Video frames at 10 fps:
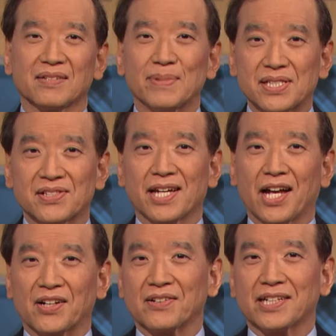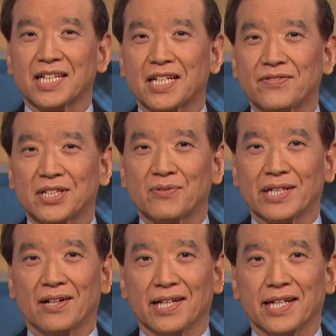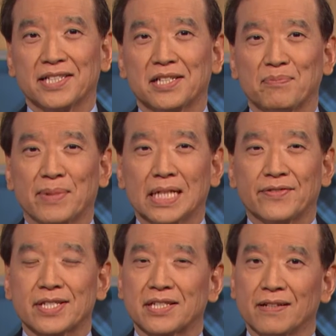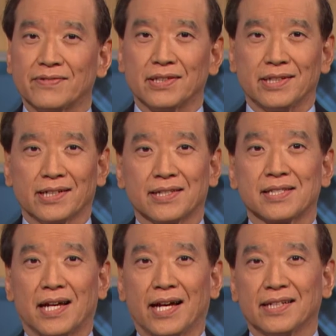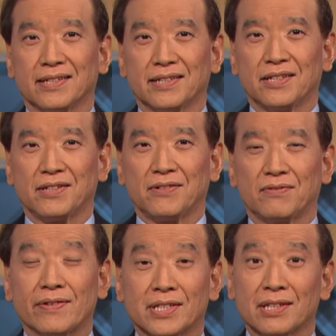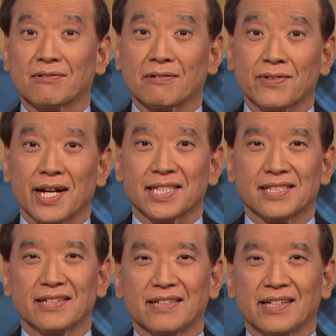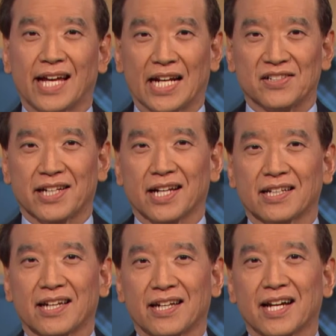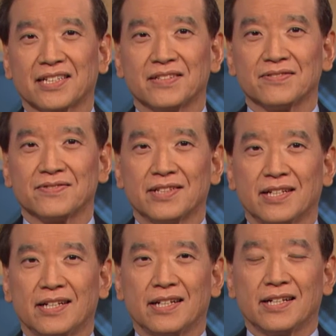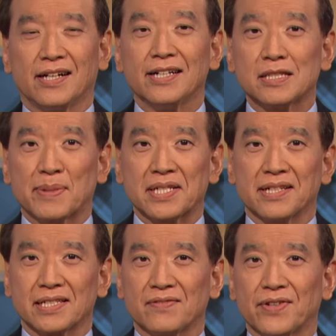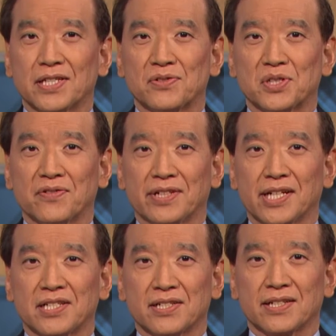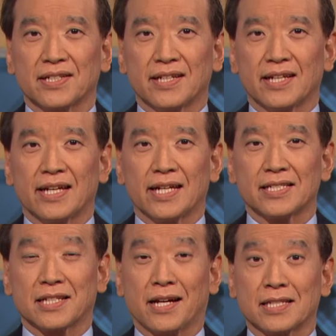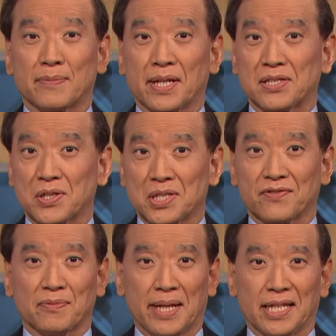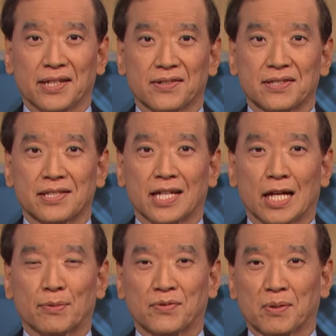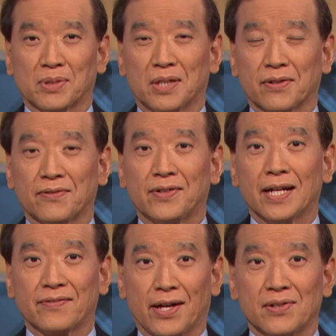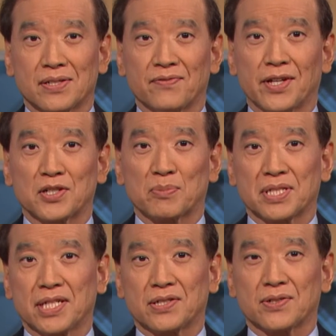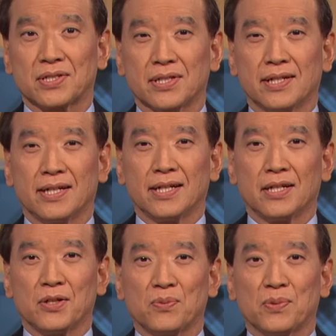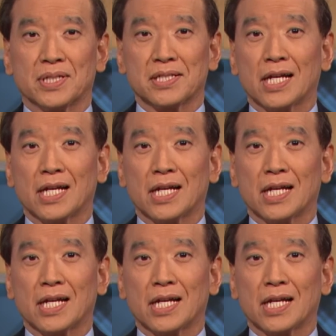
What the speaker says: Mr. Shatner, even though we all age, many of us still feel young inside. We want to look refreshed, energetic, and active. I specialize in facial rejuvenation, and as a cosmetic surgeon for many years, I've performed over 5,000 facial procedures, which has